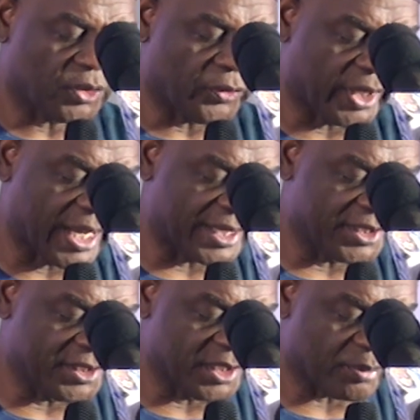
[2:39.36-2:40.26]

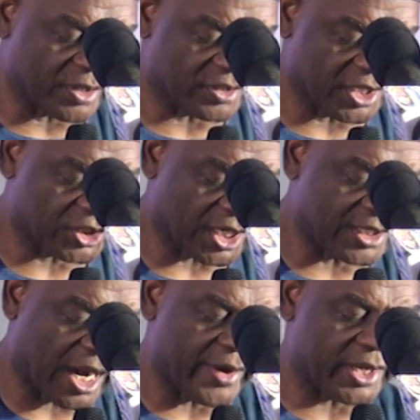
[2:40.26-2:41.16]
regarding the Presidential
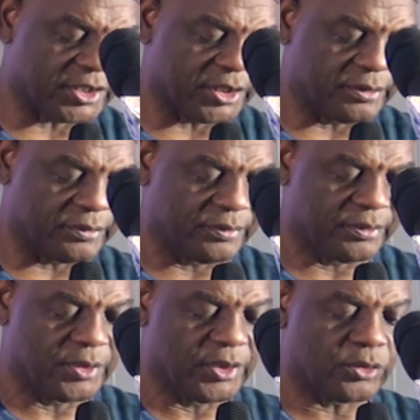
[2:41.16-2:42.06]
Directive
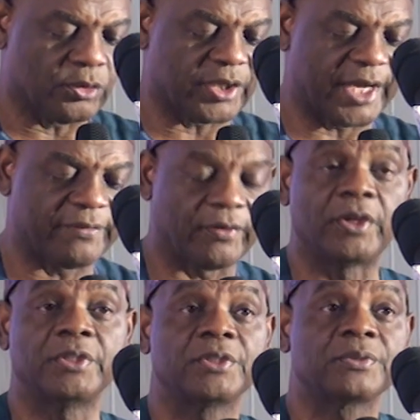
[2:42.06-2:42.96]
to
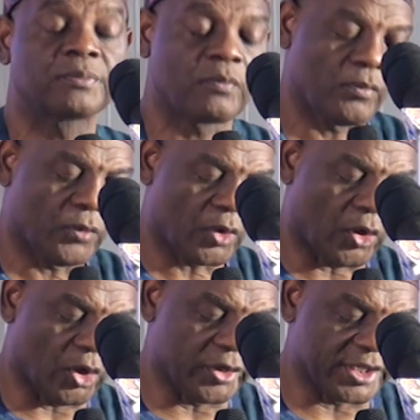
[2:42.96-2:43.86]
TETFund
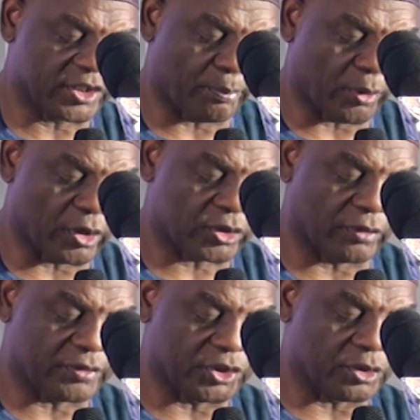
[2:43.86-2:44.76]
on the support
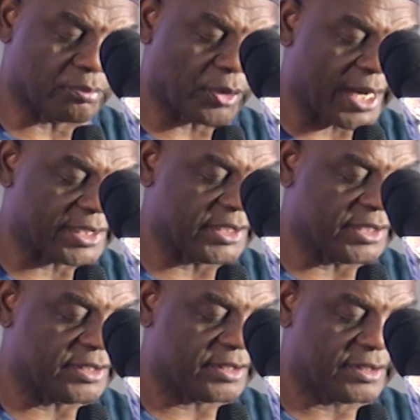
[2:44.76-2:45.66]
of teaching
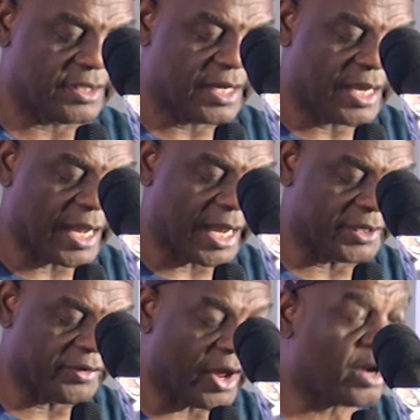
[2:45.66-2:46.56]
practice
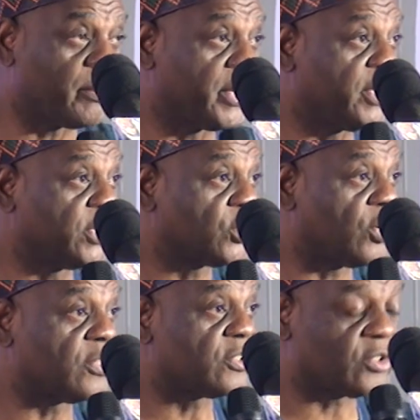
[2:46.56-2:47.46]
and the
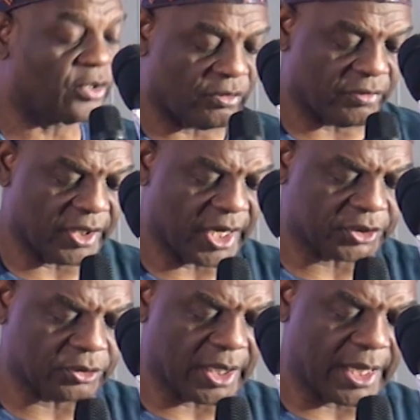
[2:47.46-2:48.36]
recommendations of the
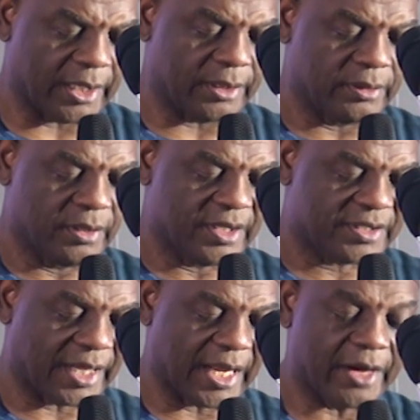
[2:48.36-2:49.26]
National
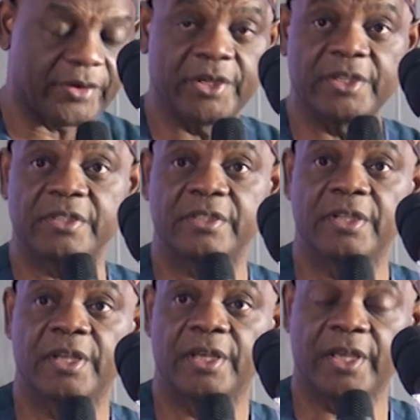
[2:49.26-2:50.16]

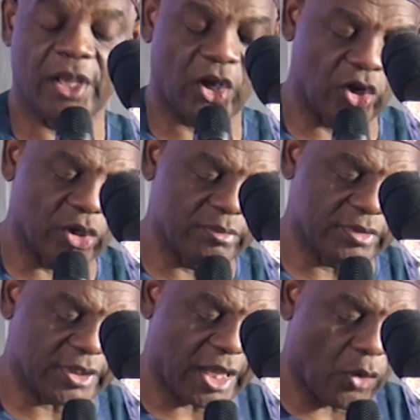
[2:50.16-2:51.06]
Salaries,
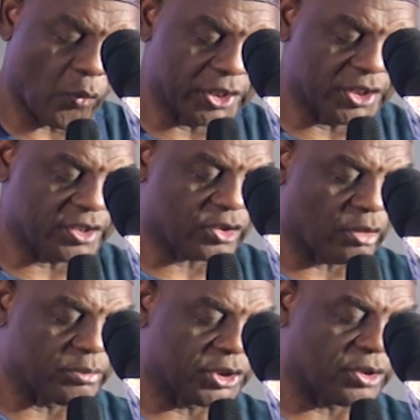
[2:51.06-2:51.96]
Incomes and Wages
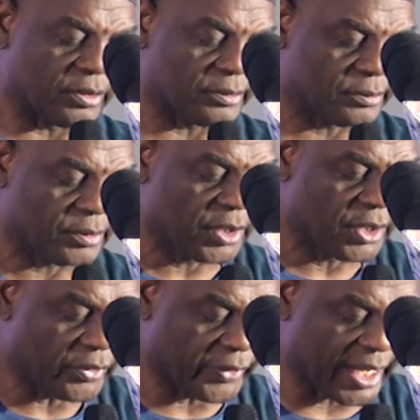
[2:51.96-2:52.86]
Commission
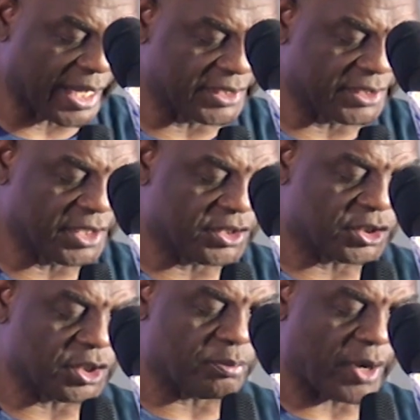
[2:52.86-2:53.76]
regarding the
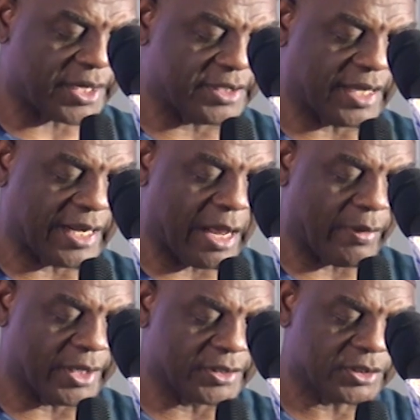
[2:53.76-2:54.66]
teaching practice
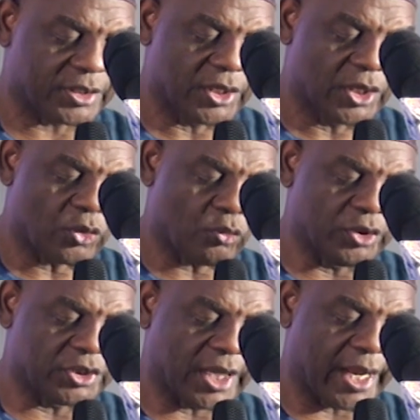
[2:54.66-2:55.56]
allowance,
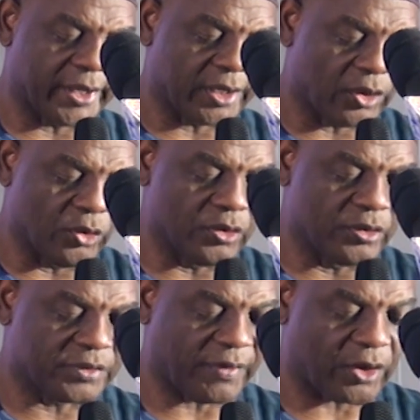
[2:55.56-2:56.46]
which now
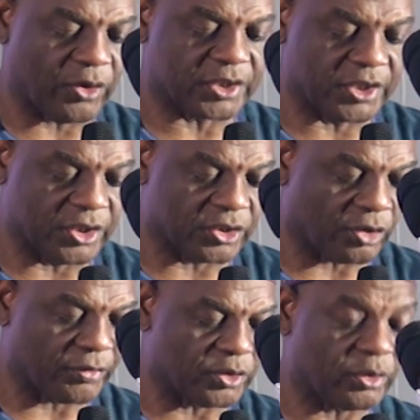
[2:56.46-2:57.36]
includes faculties
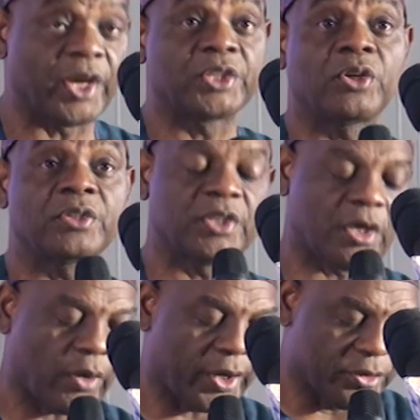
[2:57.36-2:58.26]
of education in
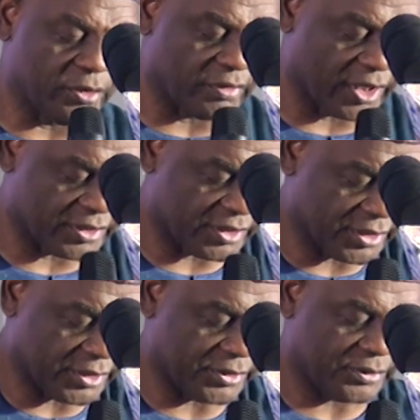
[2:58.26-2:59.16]
our
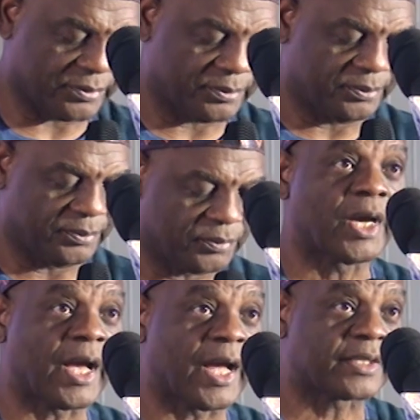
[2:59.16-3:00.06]
universities.
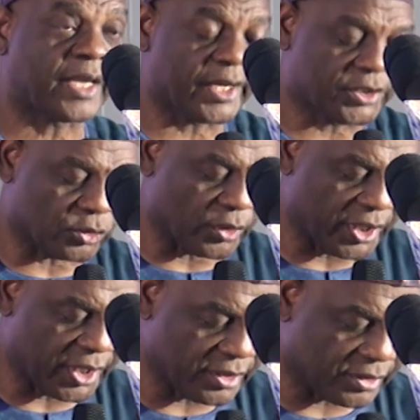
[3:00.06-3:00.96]
Attached to
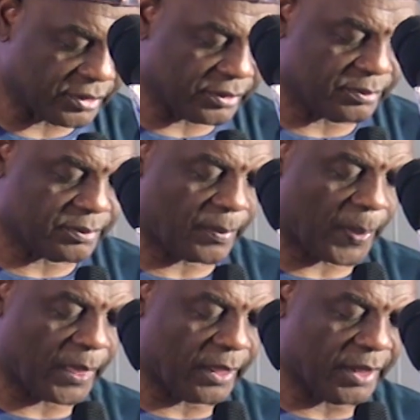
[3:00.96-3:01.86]
this
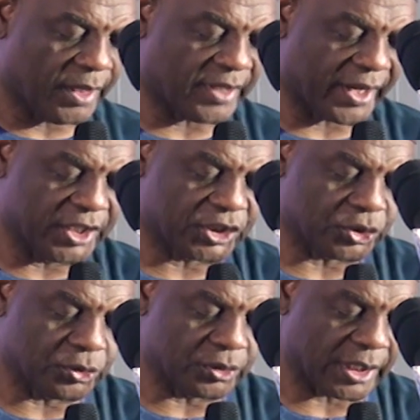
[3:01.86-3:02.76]
is an
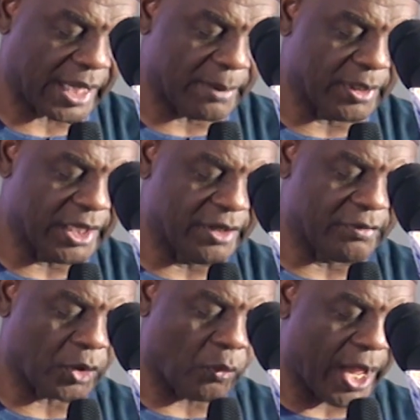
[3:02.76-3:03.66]
issue that I
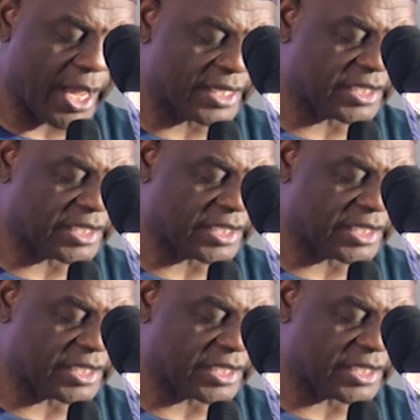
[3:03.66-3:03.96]
believe requires